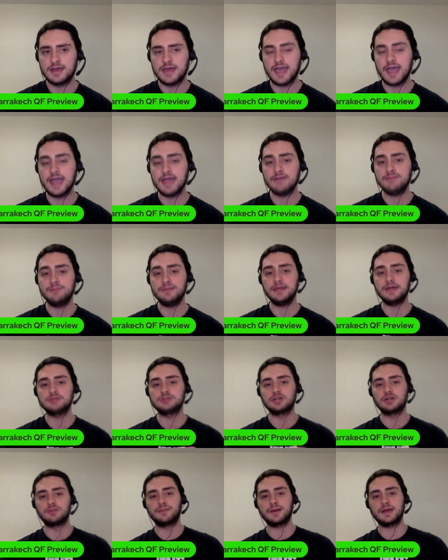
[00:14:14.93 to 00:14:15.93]
can be a
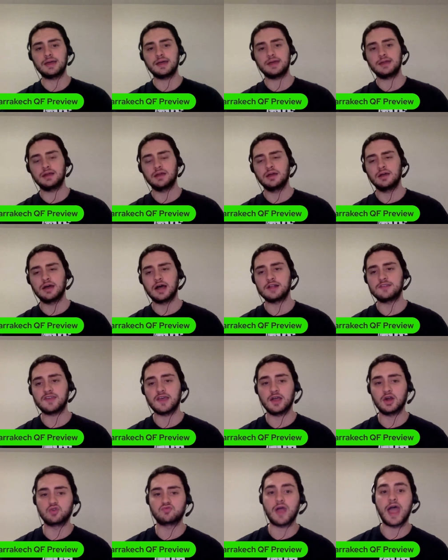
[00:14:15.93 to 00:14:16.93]
little bit, I'd
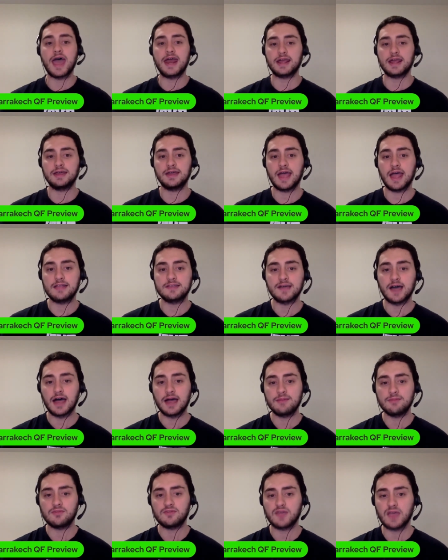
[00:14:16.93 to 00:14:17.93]
say, erratic at
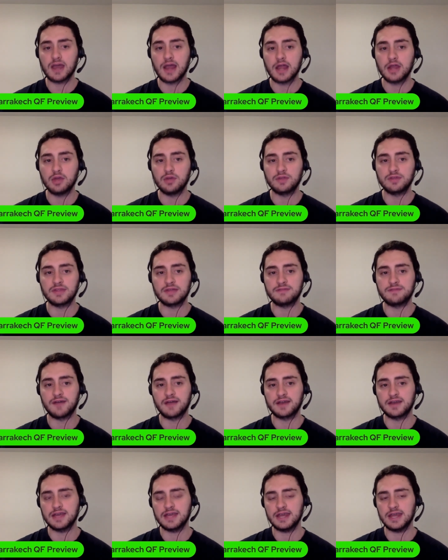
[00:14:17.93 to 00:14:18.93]
times, and I do think that
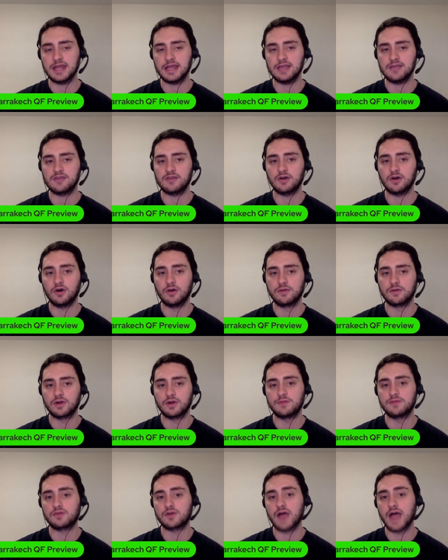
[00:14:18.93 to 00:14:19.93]
Fognini's
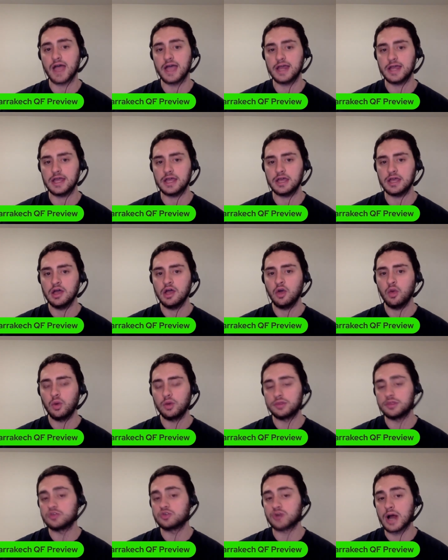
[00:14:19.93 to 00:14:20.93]
overall variety
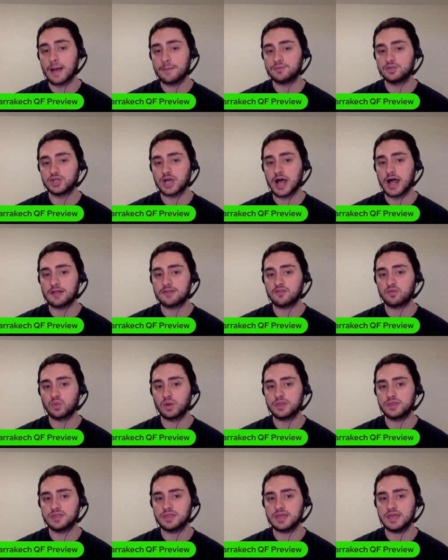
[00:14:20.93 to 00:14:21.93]
with the drop shots,
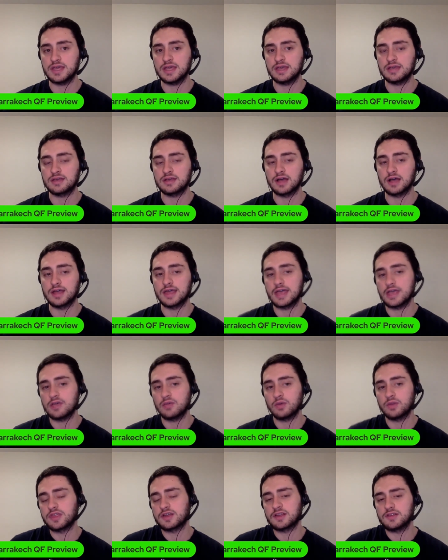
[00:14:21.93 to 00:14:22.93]
with the
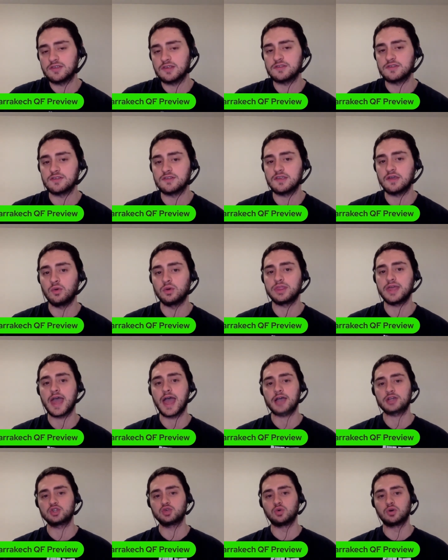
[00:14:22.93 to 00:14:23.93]
consistency with the
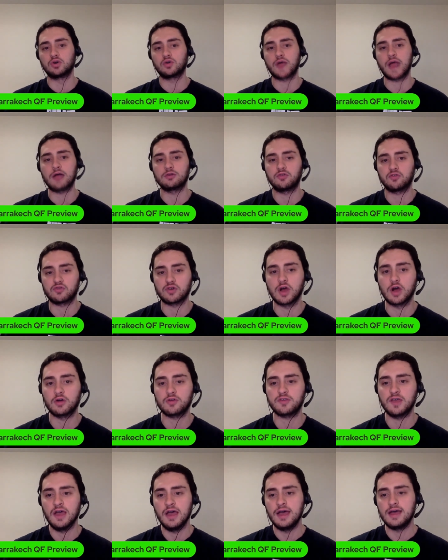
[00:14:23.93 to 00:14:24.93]
actual ground
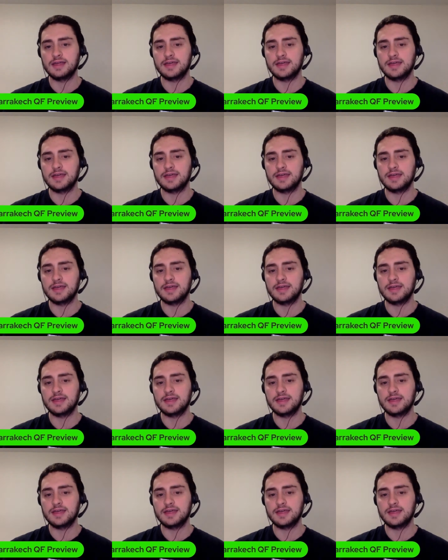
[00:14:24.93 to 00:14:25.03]
strokes,